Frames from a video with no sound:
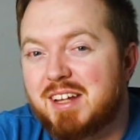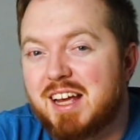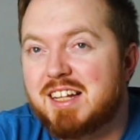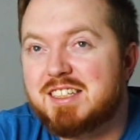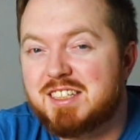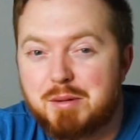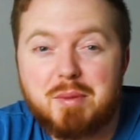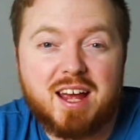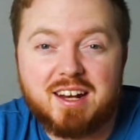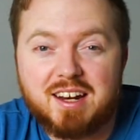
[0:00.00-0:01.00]
It's
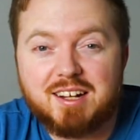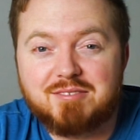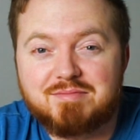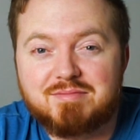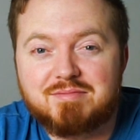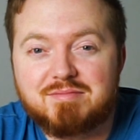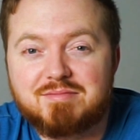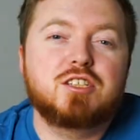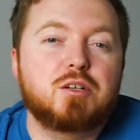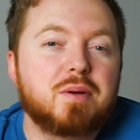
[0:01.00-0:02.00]
demanding.
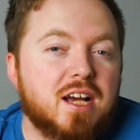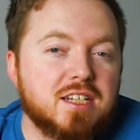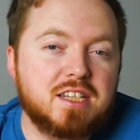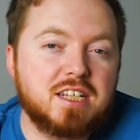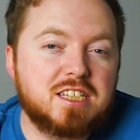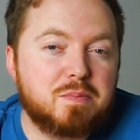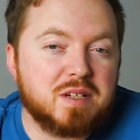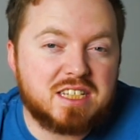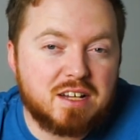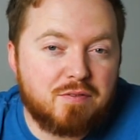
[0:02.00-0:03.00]
So because of these
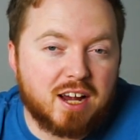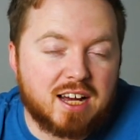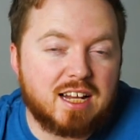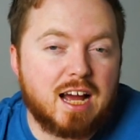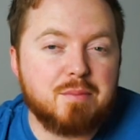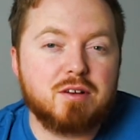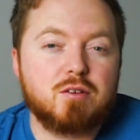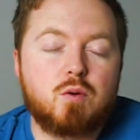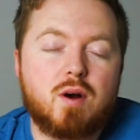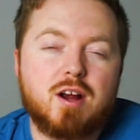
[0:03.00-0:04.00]
specific climate
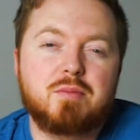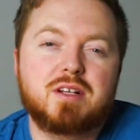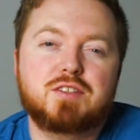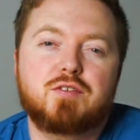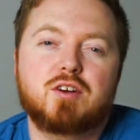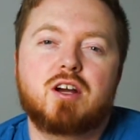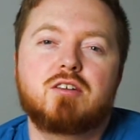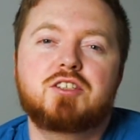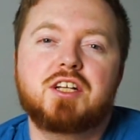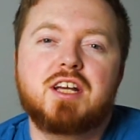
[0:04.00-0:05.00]
requirements for
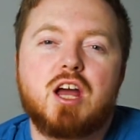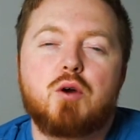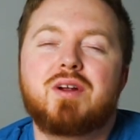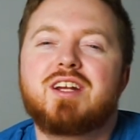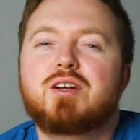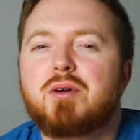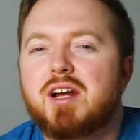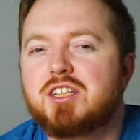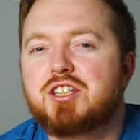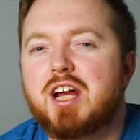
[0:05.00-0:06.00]
koji, we need to
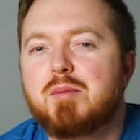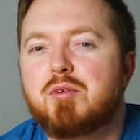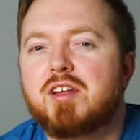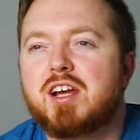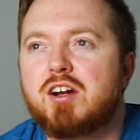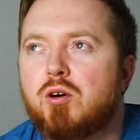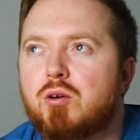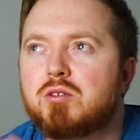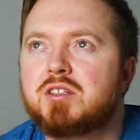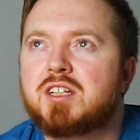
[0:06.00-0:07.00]
create a chamber that can
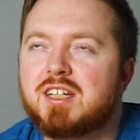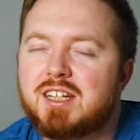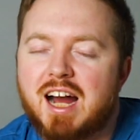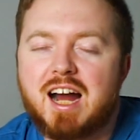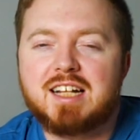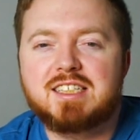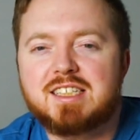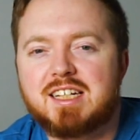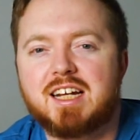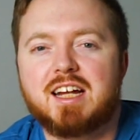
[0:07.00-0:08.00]
hold
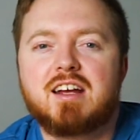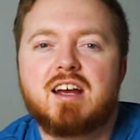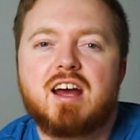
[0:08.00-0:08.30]
constant